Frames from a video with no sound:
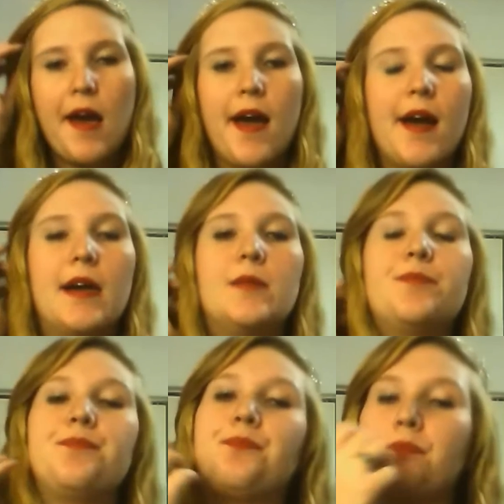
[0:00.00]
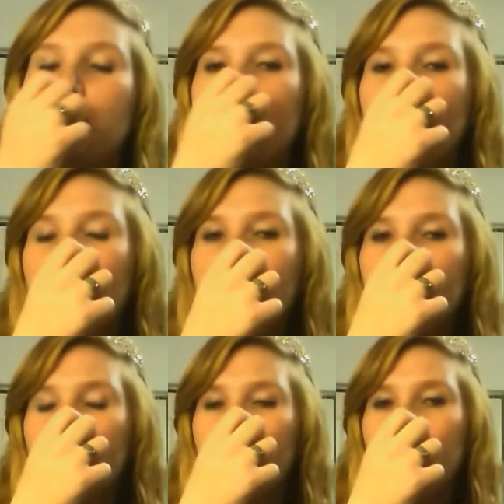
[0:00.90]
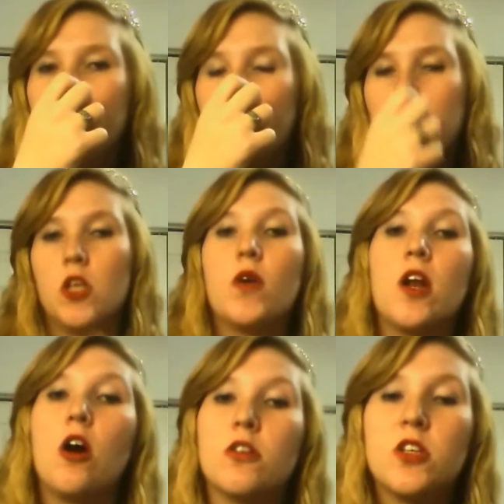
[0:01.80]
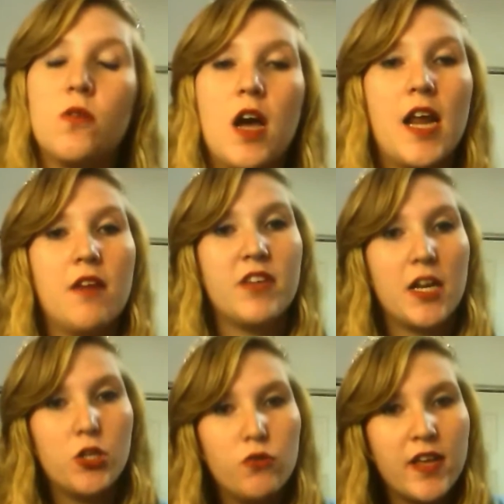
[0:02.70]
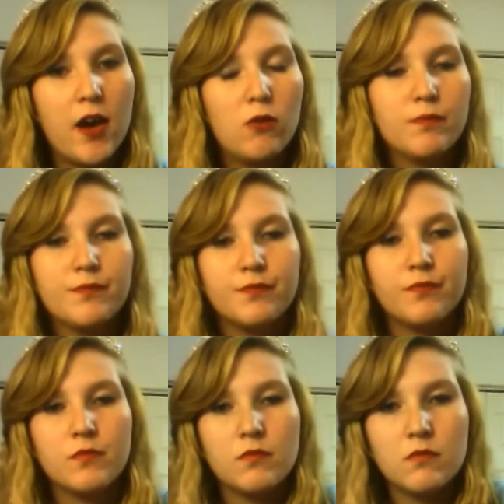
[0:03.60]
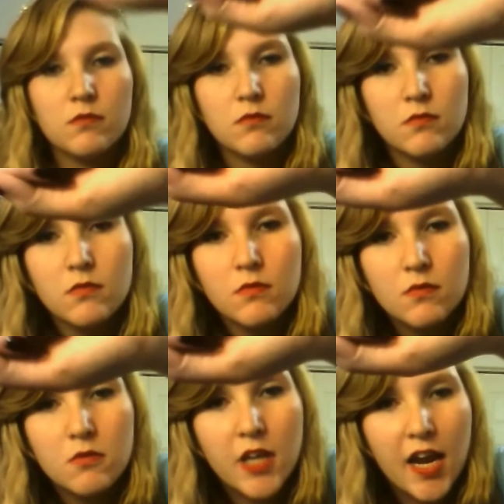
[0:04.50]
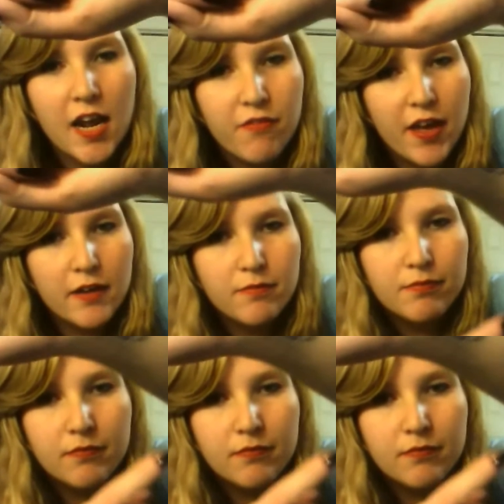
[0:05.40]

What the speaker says: I think. You can also not have tattoos out. Can't have that.